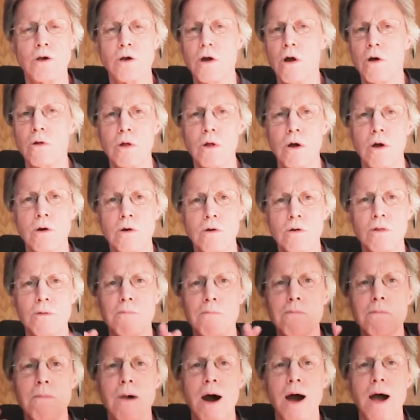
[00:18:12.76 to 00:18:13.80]
When you're no longer
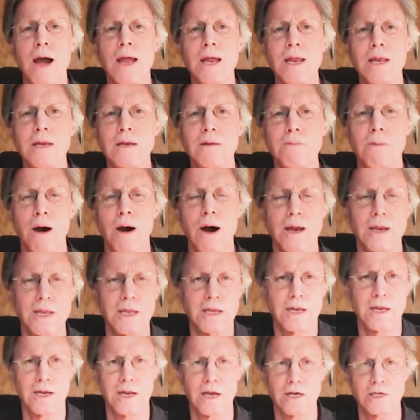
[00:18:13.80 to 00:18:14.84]
the mind
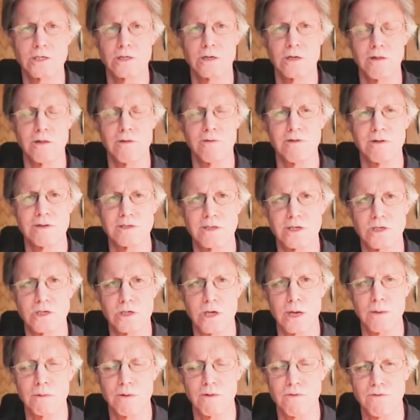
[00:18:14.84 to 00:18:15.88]
body connection to the events
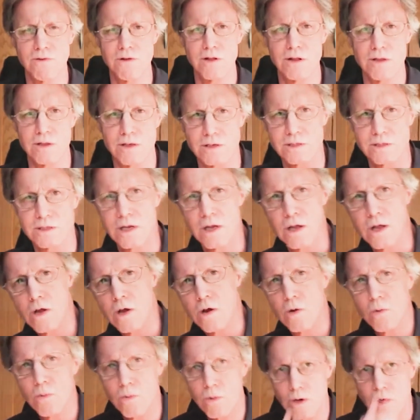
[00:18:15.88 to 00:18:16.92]
that shape the feelings,
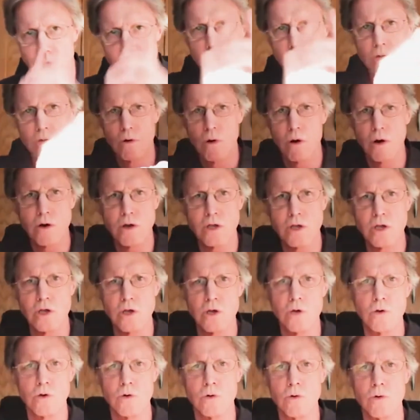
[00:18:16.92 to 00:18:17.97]
when you are
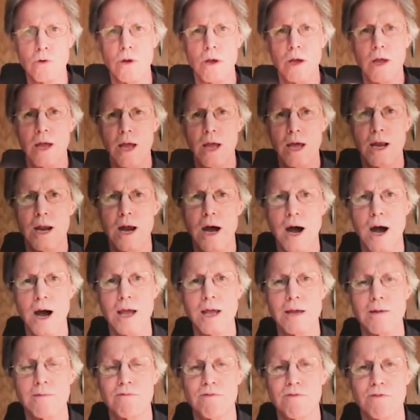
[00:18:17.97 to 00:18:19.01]
you and
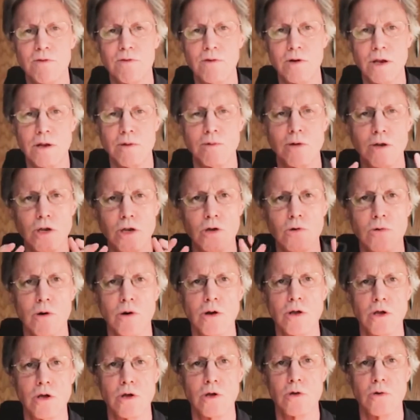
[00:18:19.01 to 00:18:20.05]
I am free, when
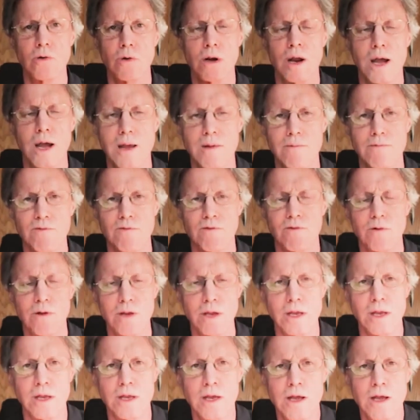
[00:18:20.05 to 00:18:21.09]
you are you and I am
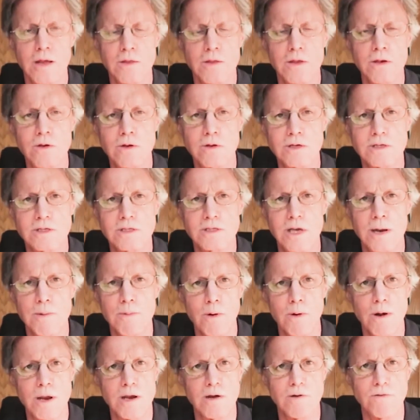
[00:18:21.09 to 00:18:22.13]
free, then you can
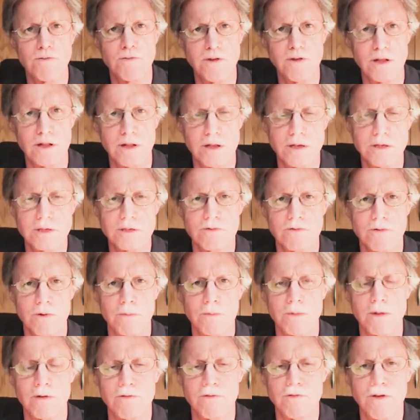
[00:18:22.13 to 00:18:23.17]
separate your feelings
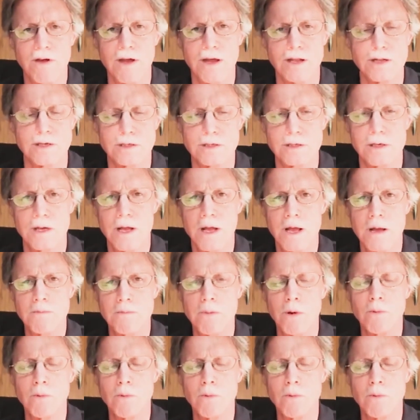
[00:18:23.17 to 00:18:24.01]
from the events.